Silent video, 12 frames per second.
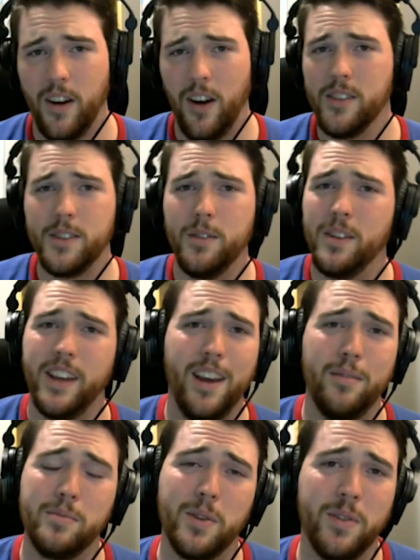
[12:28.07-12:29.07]
Also, the
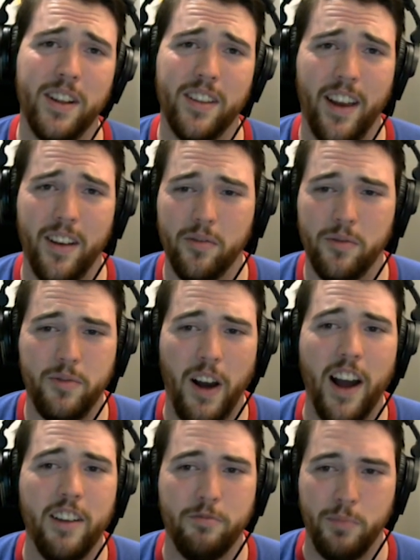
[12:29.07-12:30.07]
game's only like
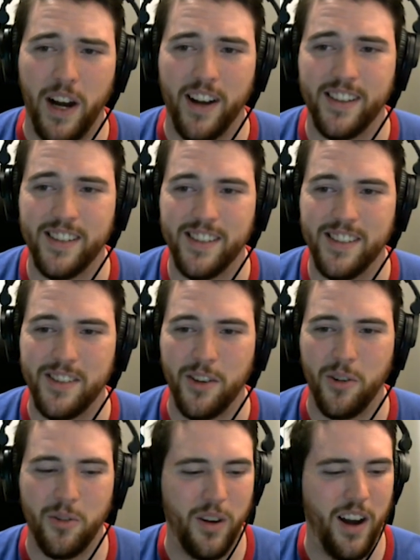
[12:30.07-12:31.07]
$5,
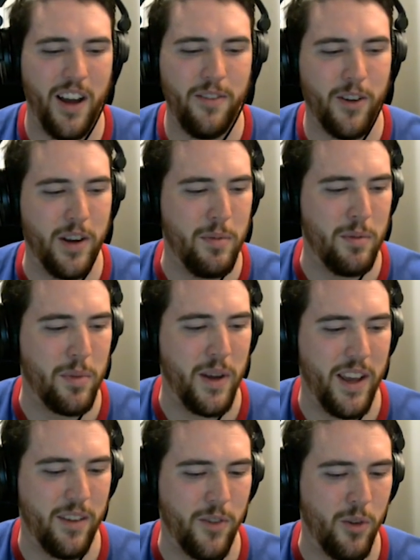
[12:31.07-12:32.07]
so I've already been
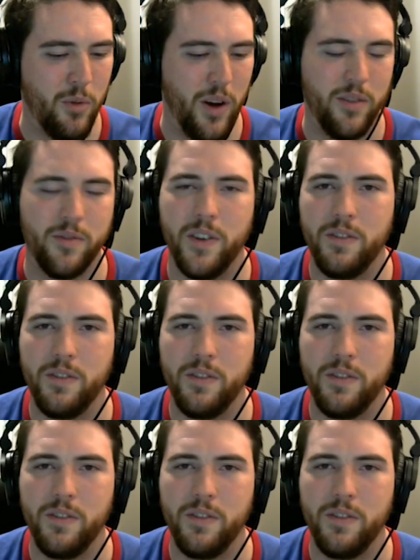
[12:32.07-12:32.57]
playing for what,